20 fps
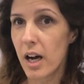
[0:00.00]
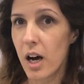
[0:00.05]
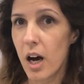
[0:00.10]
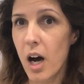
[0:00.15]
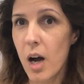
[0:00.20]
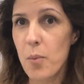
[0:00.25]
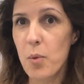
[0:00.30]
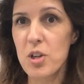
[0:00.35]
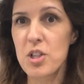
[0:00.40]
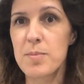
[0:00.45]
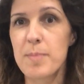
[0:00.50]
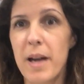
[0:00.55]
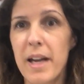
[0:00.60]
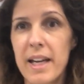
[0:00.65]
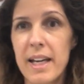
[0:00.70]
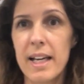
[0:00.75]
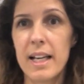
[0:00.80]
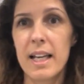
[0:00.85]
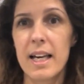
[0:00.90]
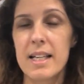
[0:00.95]
I washed my
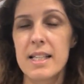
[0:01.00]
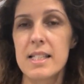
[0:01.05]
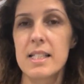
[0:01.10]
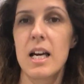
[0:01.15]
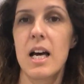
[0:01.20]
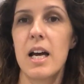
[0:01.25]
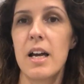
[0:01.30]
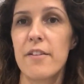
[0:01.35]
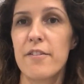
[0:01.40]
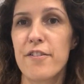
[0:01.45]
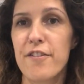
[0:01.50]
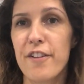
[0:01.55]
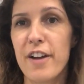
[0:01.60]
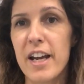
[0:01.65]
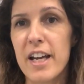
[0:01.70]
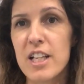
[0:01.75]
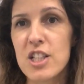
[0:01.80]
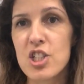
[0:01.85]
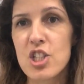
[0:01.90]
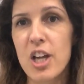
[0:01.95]
hair last night,
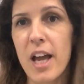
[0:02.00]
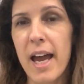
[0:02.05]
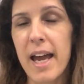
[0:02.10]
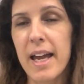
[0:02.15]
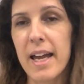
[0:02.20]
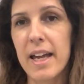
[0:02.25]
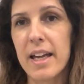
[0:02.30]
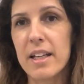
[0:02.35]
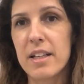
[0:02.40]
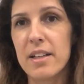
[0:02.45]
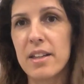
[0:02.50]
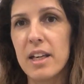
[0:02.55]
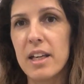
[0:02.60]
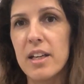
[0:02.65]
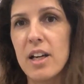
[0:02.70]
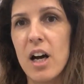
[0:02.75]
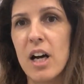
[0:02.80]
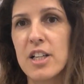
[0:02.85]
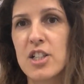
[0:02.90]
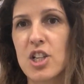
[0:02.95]
fresh, and then
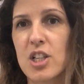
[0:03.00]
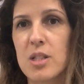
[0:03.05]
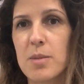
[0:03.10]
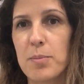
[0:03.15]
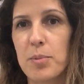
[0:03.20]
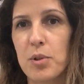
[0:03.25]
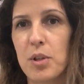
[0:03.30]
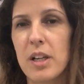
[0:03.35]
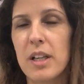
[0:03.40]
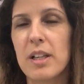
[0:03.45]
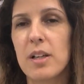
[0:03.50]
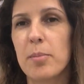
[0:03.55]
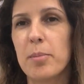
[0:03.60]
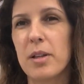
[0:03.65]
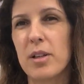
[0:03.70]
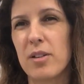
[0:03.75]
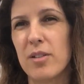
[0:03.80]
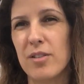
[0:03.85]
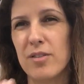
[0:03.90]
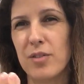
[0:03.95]
I just put a little
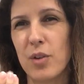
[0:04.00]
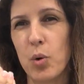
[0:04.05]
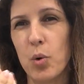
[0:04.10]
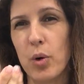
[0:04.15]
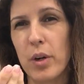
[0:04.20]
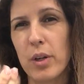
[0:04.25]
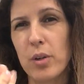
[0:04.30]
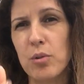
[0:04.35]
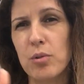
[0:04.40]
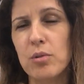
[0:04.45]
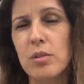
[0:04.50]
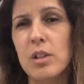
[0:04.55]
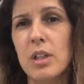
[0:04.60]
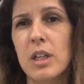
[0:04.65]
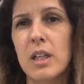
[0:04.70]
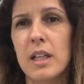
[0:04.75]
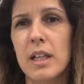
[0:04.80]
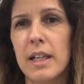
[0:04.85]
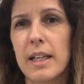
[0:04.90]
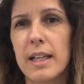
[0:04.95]
bit of oil
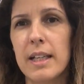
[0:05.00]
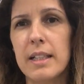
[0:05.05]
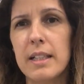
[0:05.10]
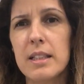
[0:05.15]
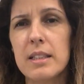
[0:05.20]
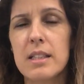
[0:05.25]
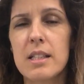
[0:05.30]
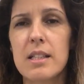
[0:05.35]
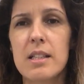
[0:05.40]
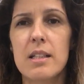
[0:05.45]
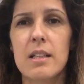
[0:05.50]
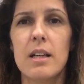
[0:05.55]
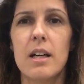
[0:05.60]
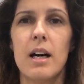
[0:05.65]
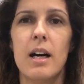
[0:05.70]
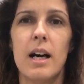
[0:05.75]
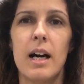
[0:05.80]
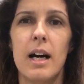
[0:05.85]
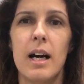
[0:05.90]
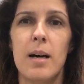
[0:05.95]
in it,
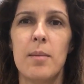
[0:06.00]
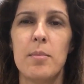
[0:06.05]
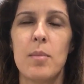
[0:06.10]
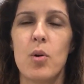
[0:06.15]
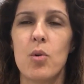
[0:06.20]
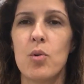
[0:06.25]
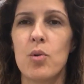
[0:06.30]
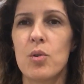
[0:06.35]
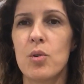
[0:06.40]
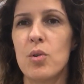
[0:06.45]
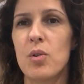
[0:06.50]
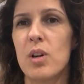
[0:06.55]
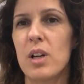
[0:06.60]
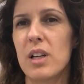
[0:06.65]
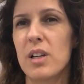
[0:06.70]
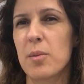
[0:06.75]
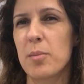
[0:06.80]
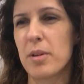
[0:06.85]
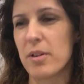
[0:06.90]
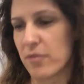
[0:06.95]
or a
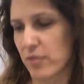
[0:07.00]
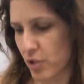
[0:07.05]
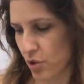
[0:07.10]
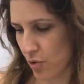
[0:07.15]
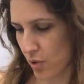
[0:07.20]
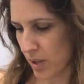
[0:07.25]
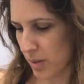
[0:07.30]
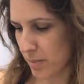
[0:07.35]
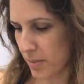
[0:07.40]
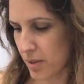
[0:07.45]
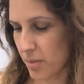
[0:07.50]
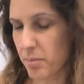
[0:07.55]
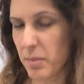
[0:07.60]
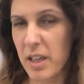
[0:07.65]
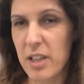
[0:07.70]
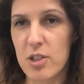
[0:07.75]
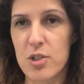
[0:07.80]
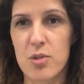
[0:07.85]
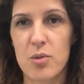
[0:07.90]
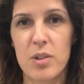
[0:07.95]
little bit of treatment.
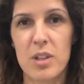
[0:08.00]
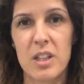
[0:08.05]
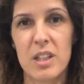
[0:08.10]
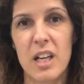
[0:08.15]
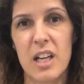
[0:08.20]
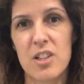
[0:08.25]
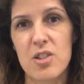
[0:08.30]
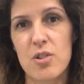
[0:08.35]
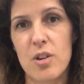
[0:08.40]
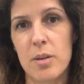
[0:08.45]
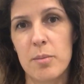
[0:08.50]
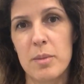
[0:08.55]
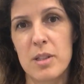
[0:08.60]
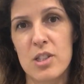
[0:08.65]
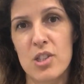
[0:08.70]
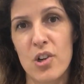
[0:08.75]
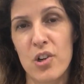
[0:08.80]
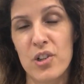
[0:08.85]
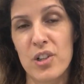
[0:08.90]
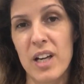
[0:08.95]
Make sure that that treatment's
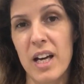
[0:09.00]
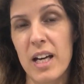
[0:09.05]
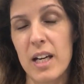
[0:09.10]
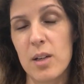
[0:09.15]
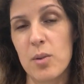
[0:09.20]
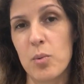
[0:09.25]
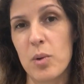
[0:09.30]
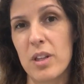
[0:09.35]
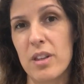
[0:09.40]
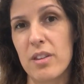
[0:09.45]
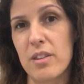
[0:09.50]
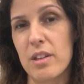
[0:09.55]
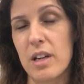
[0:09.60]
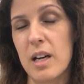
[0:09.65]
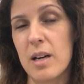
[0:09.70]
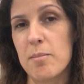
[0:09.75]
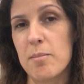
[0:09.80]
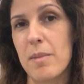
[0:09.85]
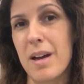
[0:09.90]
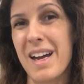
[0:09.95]
okay with
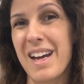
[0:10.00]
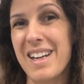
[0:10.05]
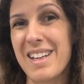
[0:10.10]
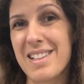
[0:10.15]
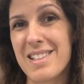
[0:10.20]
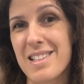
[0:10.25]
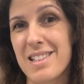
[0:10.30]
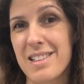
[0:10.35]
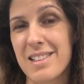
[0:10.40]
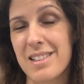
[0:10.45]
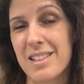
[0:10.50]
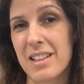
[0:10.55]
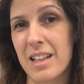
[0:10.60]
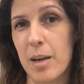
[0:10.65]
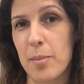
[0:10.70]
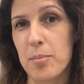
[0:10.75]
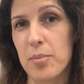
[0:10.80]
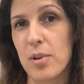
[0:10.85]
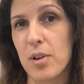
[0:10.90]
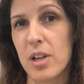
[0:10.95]
heat.
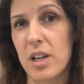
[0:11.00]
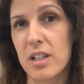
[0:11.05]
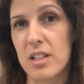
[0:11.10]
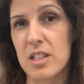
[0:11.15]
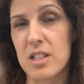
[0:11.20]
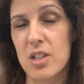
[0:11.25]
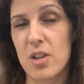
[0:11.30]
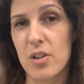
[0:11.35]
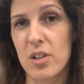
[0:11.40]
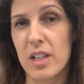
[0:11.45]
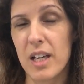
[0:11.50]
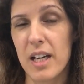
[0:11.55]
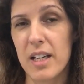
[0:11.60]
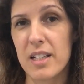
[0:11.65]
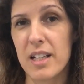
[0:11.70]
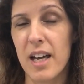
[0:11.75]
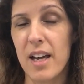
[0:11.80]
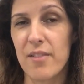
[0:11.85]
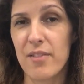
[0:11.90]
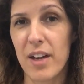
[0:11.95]
That product is okay
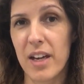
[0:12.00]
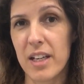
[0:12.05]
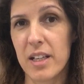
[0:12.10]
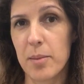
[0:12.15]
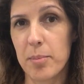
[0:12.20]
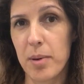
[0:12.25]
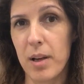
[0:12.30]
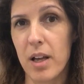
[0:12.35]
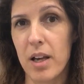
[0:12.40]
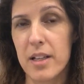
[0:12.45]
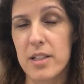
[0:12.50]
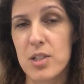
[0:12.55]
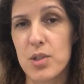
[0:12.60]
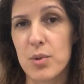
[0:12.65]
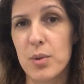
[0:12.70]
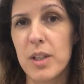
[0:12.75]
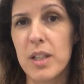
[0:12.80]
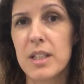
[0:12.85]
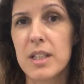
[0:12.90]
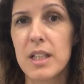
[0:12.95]
to have heat applied
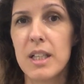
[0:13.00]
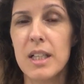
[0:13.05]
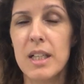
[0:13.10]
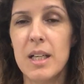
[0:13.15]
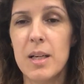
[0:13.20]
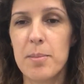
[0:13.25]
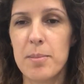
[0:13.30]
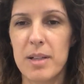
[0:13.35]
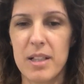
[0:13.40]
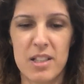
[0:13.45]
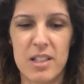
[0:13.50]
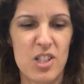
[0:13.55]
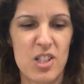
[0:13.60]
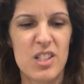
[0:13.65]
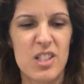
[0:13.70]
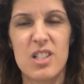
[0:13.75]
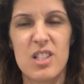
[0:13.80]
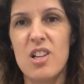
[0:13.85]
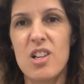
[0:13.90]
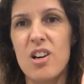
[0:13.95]
to it, but just
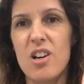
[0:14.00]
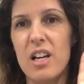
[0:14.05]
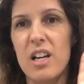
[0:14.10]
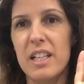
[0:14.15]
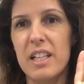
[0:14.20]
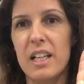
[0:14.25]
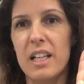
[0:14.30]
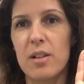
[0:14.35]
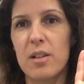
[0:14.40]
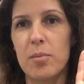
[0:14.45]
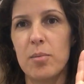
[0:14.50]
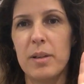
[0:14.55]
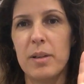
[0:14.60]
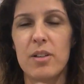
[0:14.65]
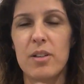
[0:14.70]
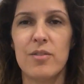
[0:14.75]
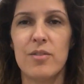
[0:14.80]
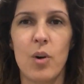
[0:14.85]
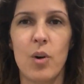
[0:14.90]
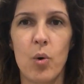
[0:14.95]
a tiny little bit
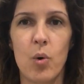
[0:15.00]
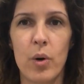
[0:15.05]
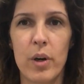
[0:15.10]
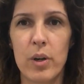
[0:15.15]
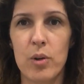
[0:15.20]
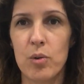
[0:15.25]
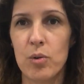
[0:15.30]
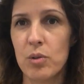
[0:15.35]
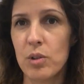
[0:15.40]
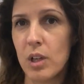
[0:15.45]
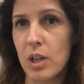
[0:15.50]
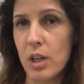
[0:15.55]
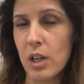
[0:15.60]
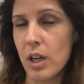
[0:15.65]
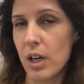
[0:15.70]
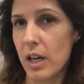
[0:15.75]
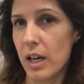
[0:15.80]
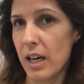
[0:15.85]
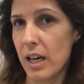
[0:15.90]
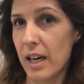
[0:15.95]
of oil,
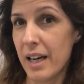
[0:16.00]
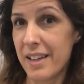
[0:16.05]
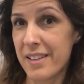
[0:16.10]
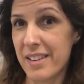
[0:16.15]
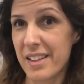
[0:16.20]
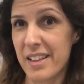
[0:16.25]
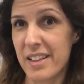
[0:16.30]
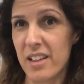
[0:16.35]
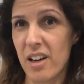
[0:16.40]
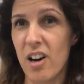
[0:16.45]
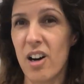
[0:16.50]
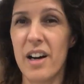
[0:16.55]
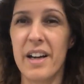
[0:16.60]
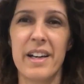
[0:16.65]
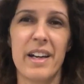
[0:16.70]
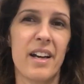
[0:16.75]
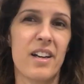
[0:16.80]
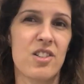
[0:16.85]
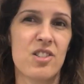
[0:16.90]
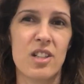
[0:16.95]
and then I
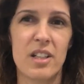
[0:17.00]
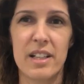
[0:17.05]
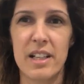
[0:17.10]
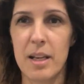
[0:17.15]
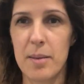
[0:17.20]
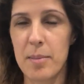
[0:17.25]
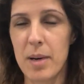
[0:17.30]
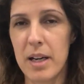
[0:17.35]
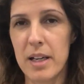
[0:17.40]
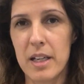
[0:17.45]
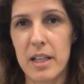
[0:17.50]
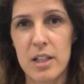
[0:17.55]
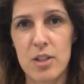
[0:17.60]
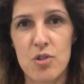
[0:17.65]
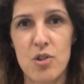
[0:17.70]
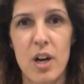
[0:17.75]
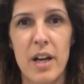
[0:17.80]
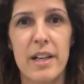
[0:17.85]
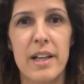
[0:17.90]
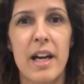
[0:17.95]
actually let my hair
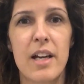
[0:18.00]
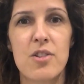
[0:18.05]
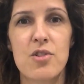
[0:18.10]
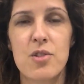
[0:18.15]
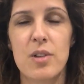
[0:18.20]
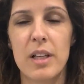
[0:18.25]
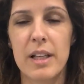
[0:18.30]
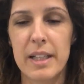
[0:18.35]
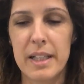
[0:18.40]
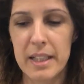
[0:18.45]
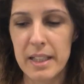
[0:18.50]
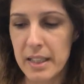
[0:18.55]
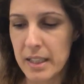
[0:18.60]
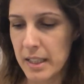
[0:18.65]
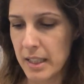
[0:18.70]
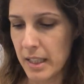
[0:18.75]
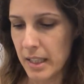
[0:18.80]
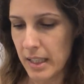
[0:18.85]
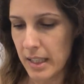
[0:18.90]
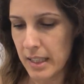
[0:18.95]
dry naturally.
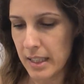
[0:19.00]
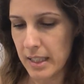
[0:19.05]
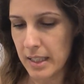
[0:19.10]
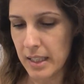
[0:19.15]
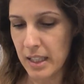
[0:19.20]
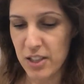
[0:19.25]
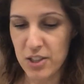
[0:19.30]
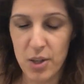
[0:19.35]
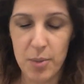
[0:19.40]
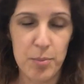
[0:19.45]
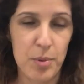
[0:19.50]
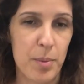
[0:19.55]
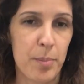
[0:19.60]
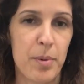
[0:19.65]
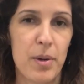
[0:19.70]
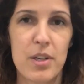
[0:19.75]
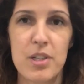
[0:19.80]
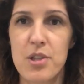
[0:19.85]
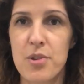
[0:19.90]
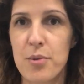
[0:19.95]
I don't put a
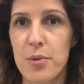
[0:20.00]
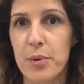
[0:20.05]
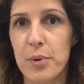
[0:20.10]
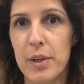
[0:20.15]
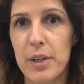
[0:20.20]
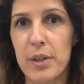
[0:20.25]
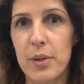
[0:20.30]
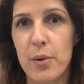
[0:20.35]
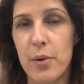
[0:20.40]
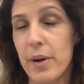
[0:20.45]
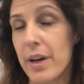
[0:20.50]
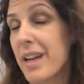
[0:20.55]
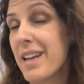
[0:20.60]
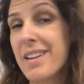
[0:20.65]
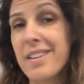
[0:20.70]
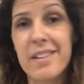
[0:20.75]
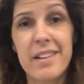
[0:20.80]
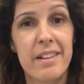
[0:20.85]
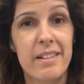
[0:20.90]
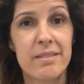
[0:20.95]
brush through it or
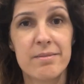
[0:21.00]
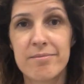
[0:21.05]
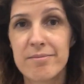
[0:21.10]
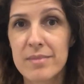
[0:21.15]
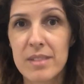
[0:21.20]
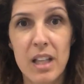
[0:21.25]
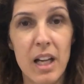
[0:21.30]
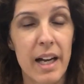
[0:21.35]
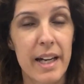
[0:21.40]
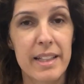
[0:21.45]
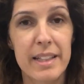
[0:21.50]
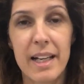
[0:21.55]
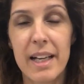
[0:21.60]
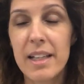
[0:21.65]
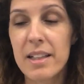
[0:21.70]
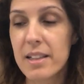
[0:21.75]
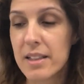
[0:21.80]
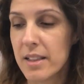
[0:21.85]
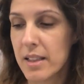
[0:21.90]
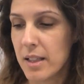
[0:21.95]
anything like
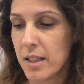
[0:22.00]
that,